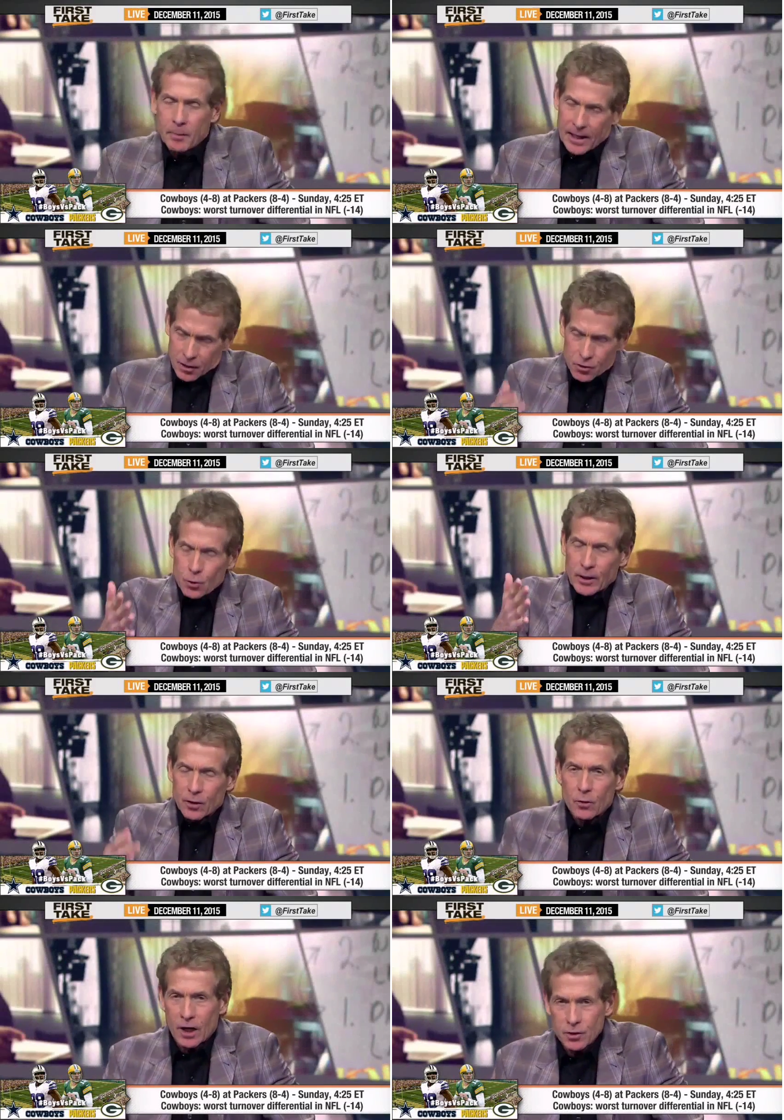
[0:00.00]
Packers, or
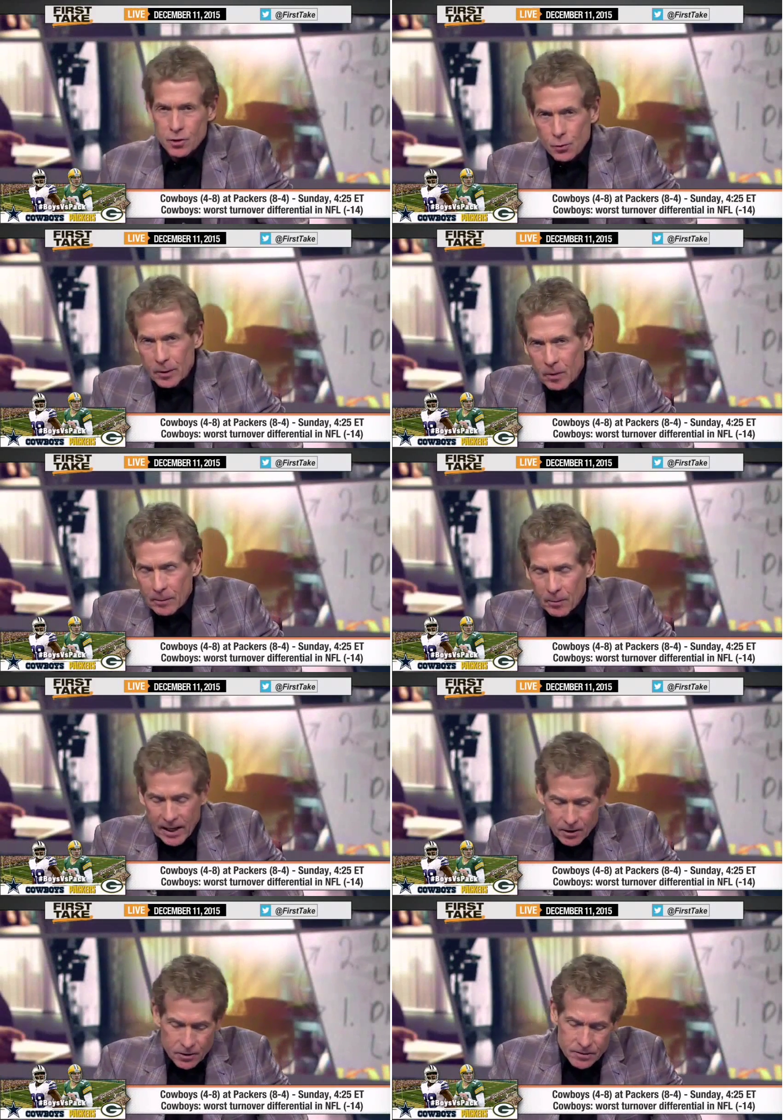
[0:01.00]
Aaron Rodgers' Green Bay
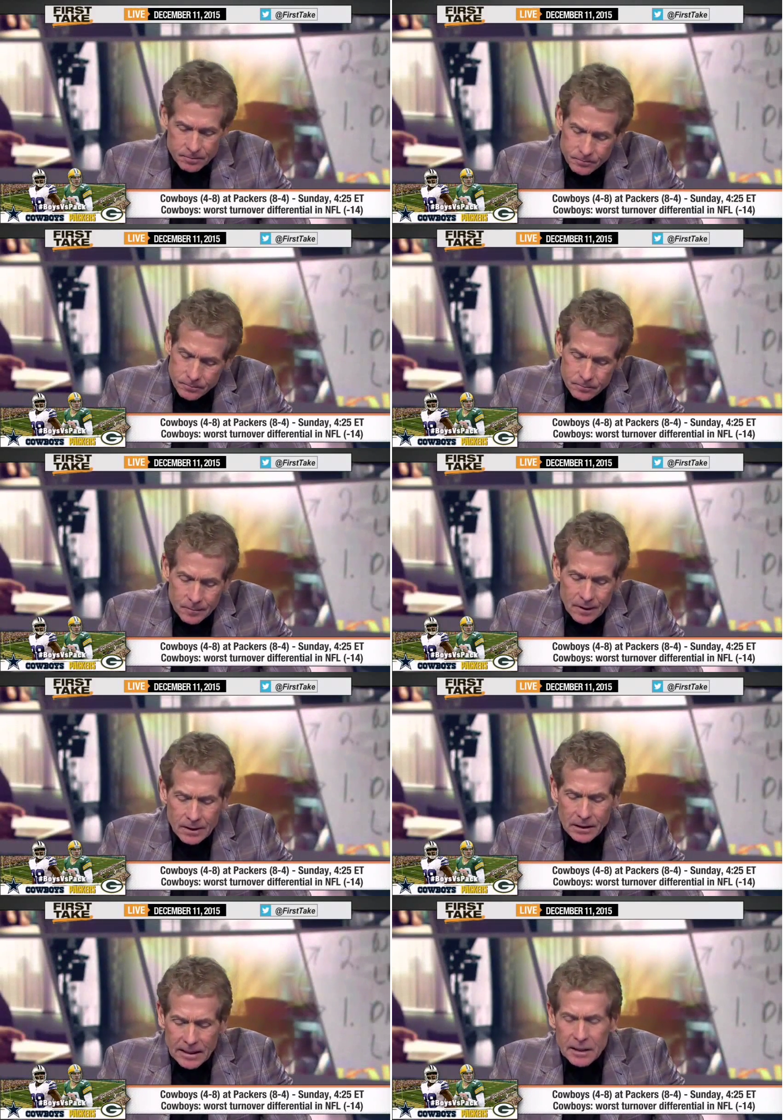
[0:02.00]
Packers,
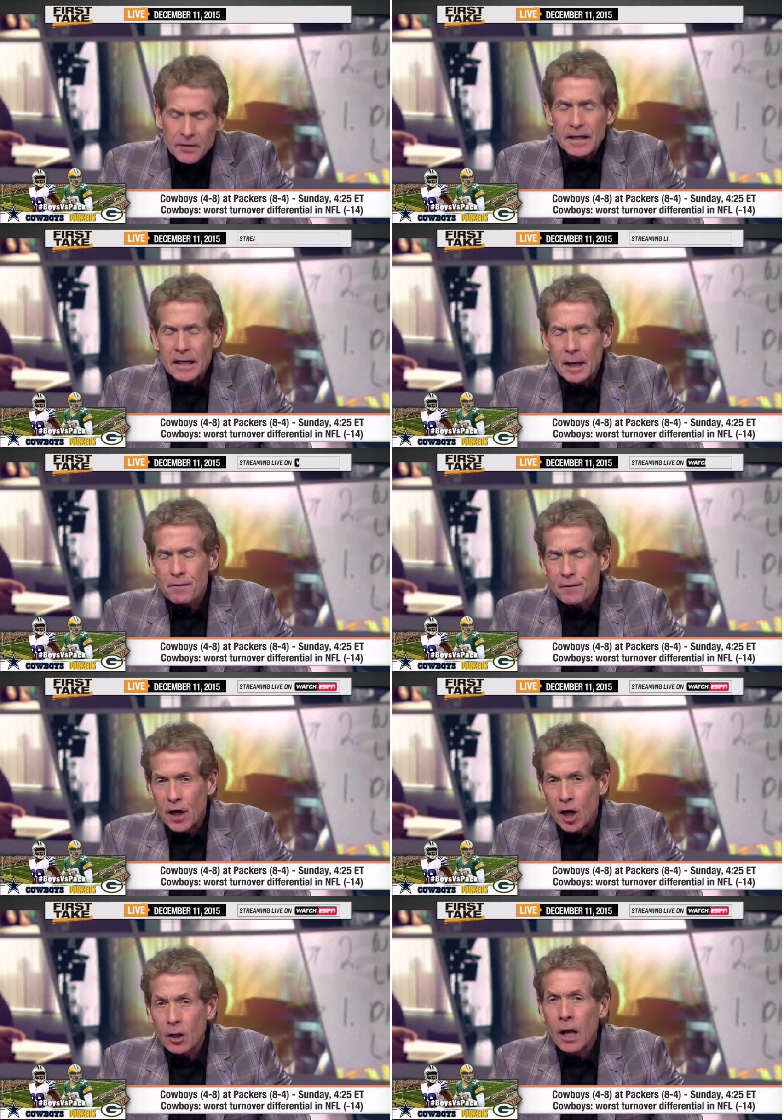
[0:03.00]
lead the
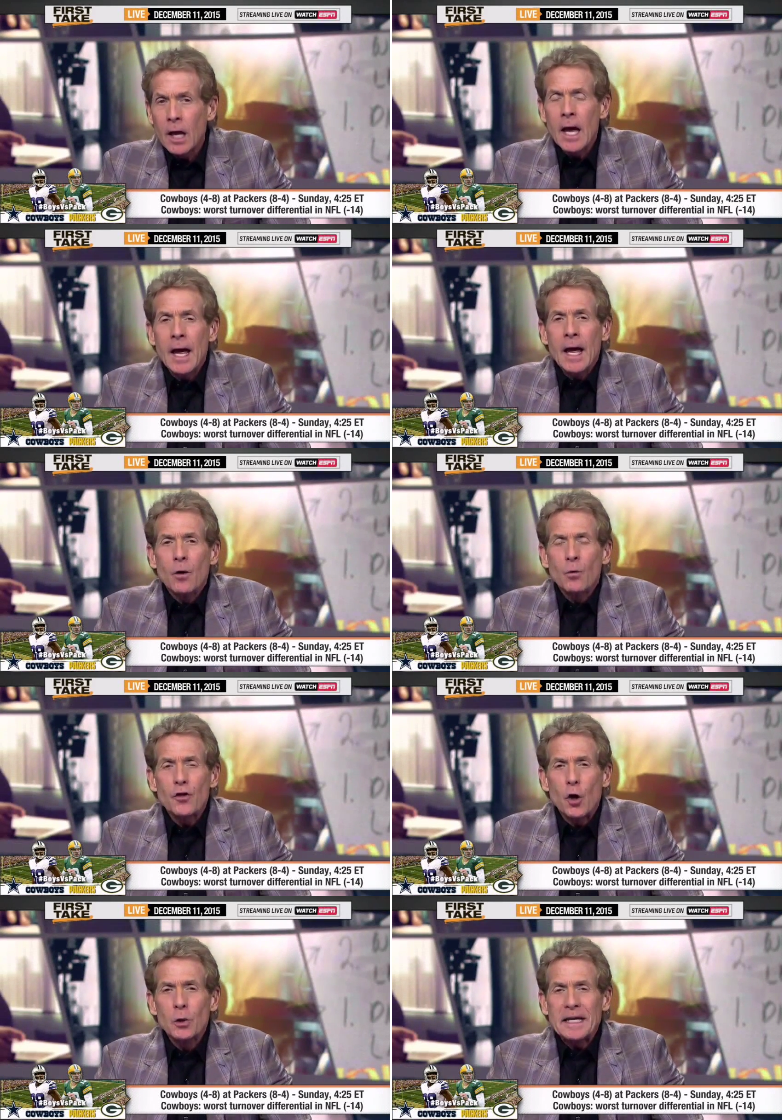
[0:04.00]
NFL
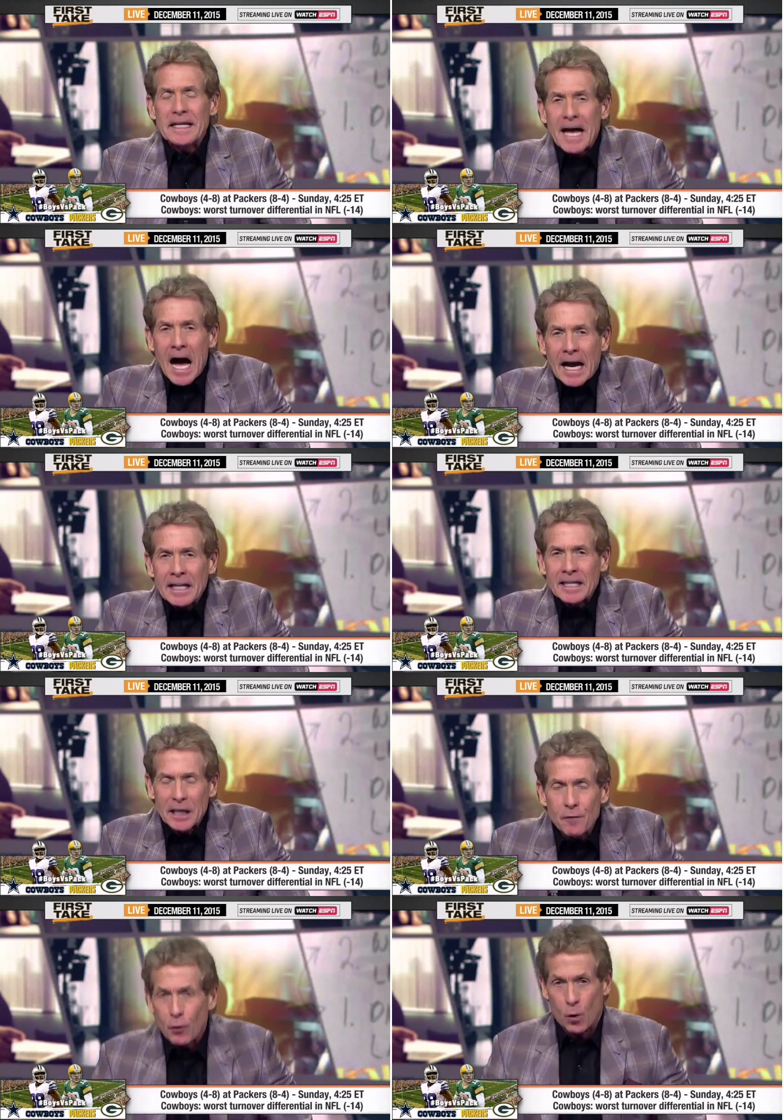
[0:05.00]
with only 9
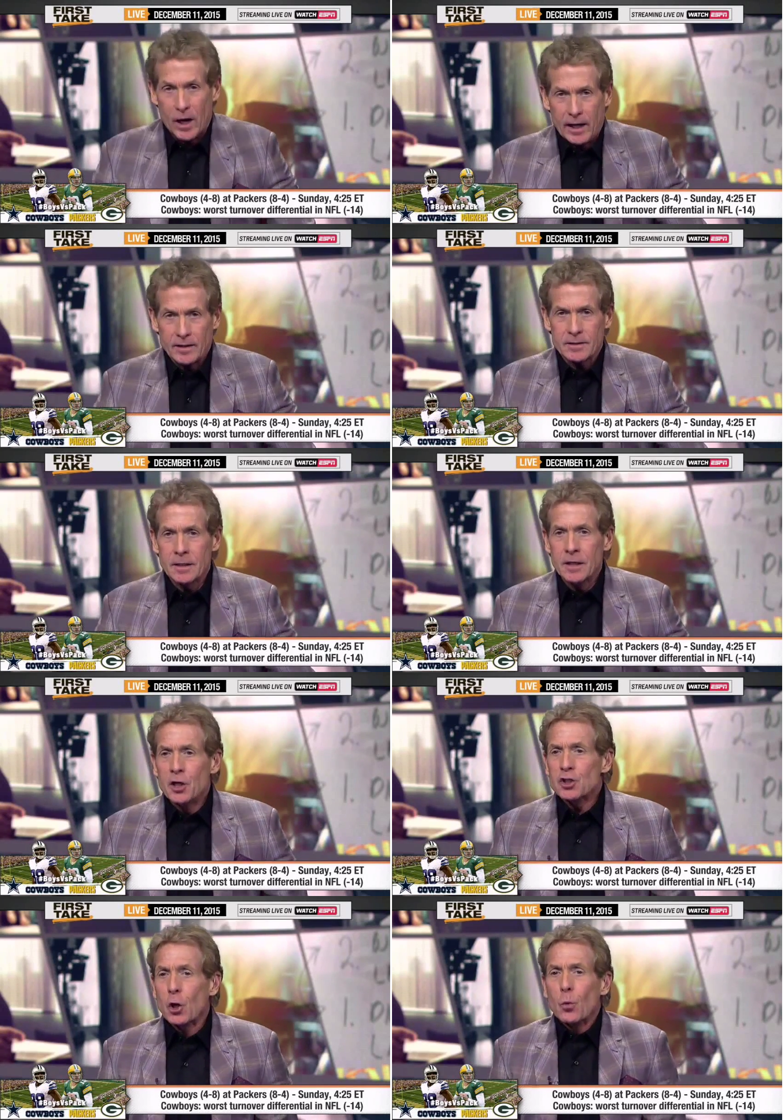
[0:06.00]
giveaways.
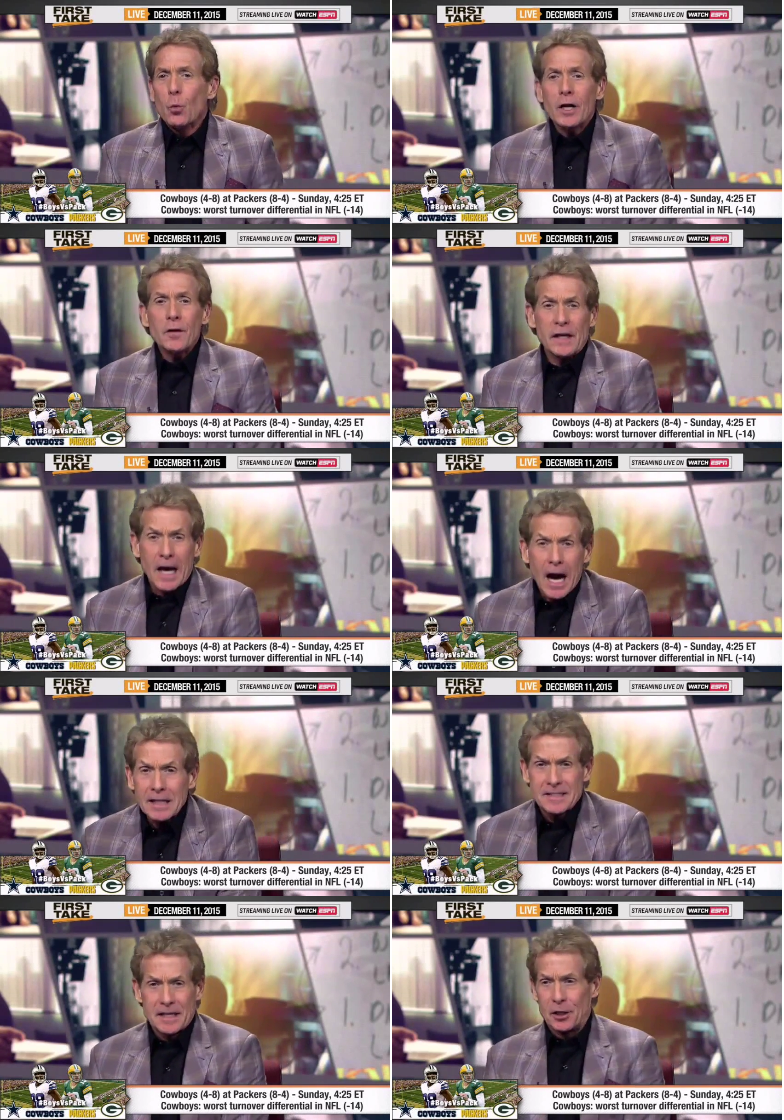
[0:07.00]
So what are the
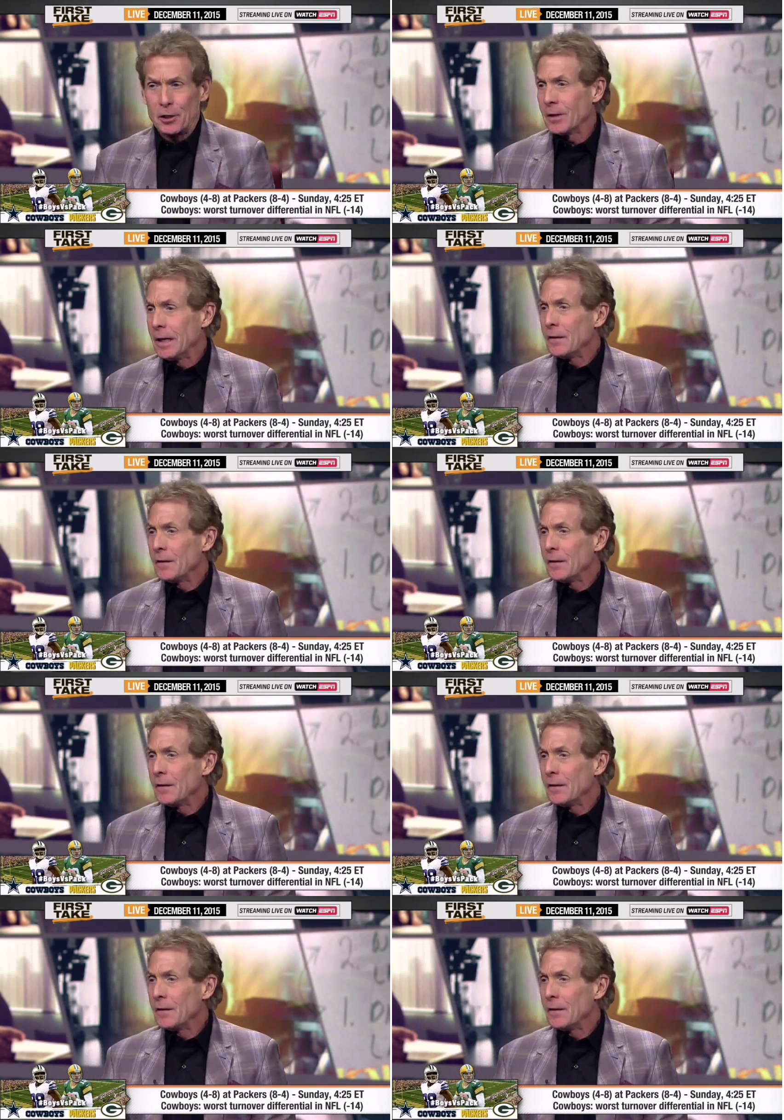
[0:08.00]
odds here?